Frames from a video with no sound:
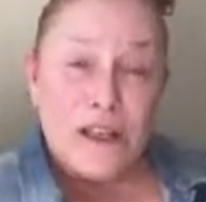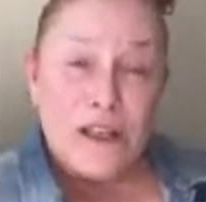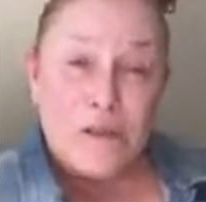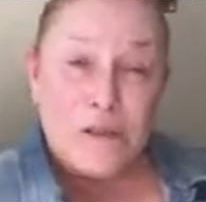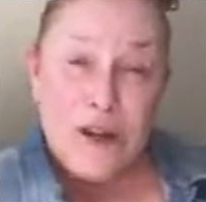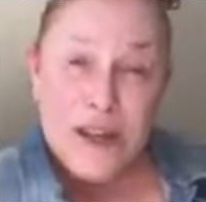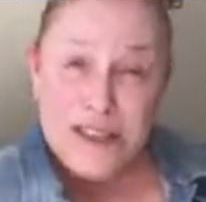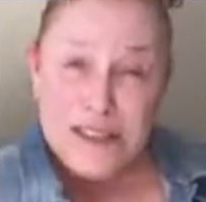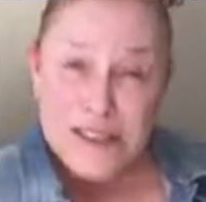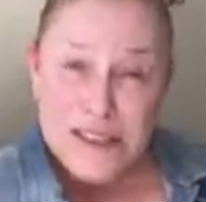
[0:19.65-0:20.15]

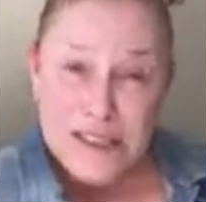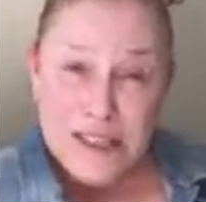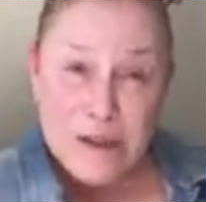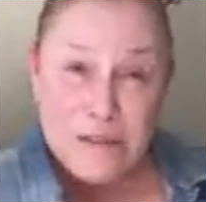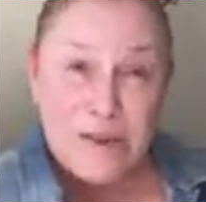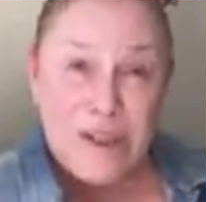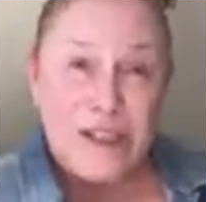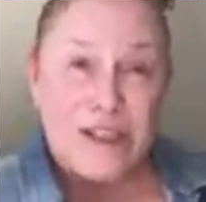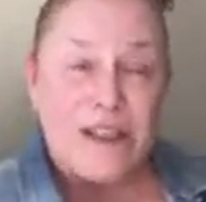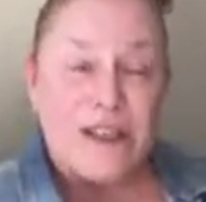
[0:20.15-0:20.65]
in my
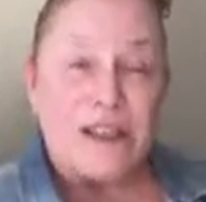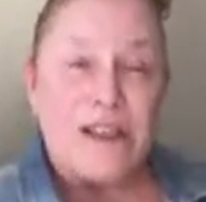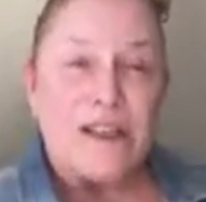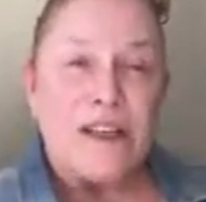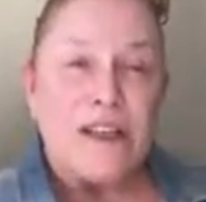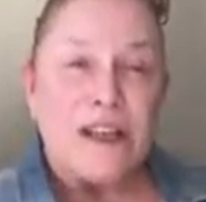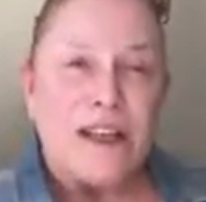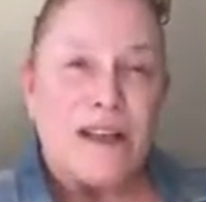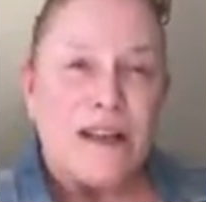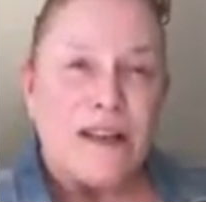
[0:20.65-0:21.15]
stomach
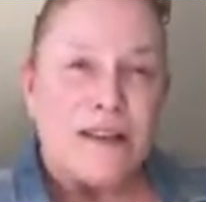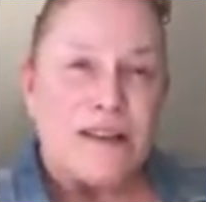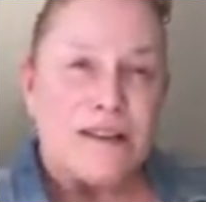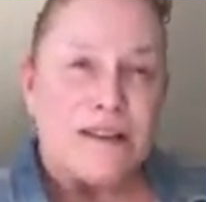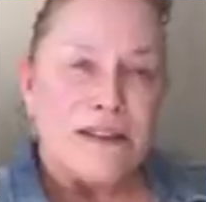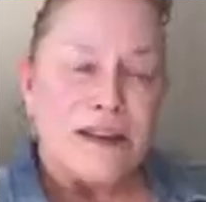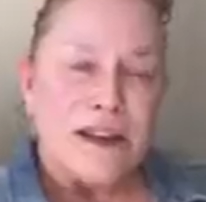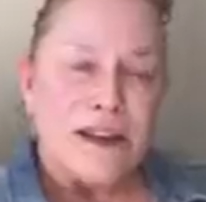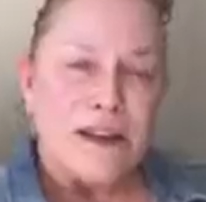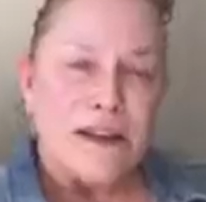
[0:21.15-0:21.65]

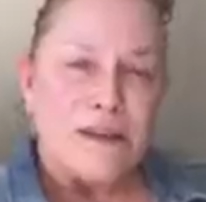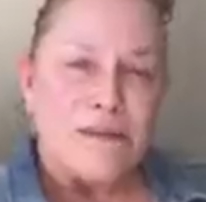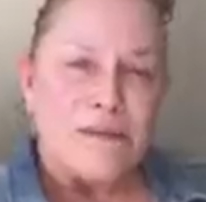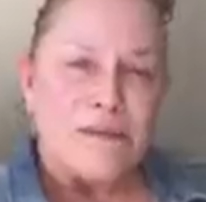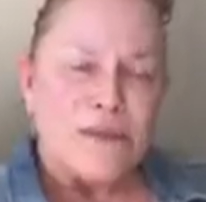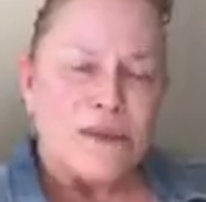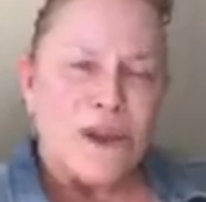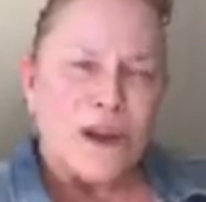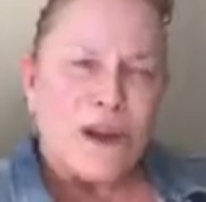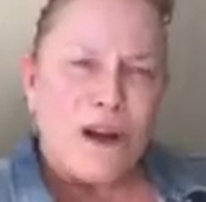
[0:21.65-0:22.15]
and
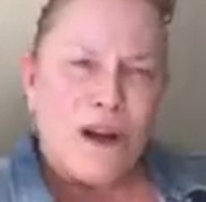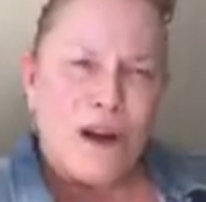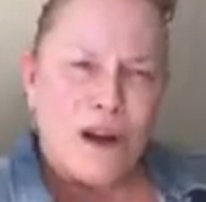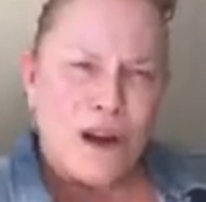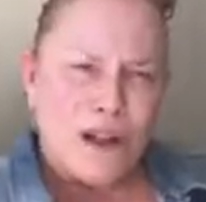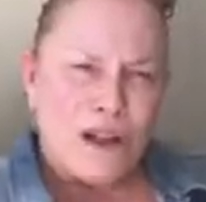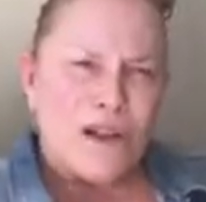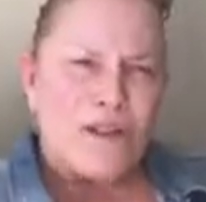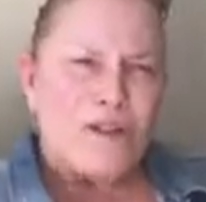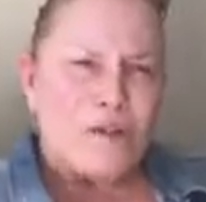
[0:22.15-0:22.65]

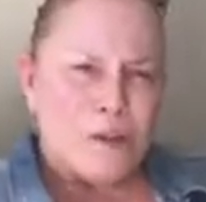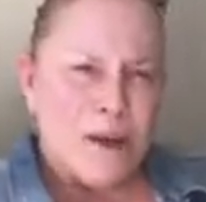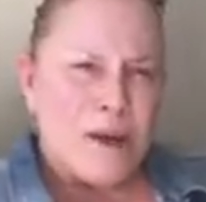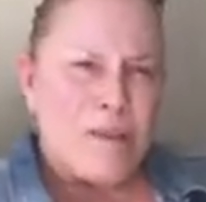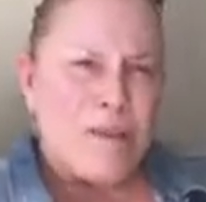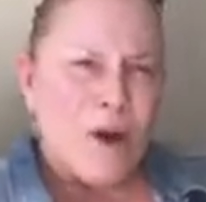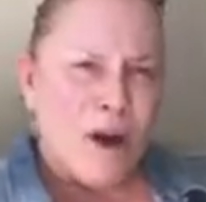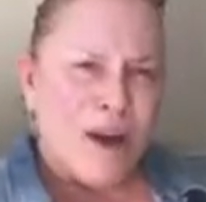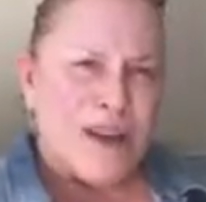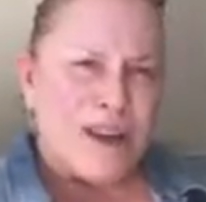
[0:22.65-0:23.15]
all over
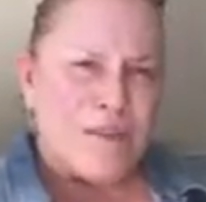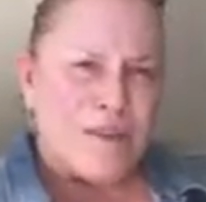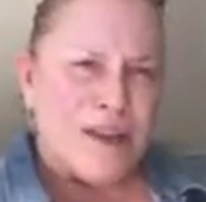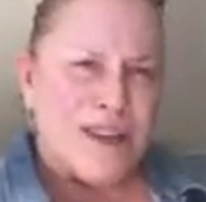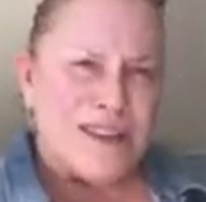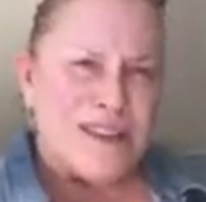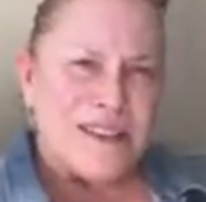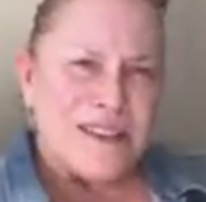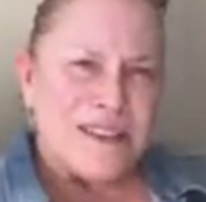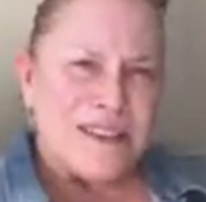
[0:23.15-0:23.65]
my body,
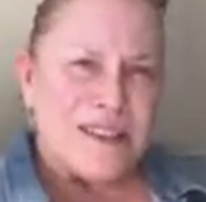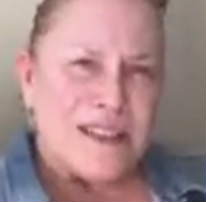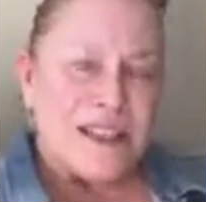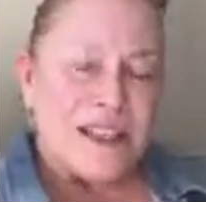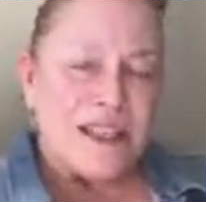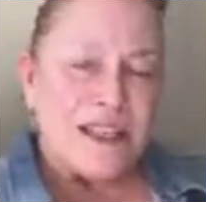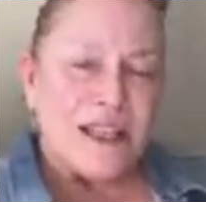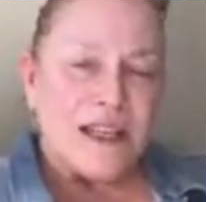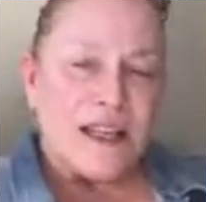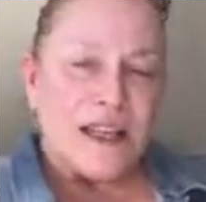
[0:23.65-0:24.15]

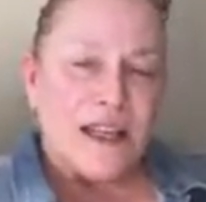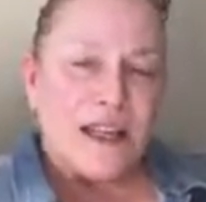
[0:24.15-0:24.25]
basically.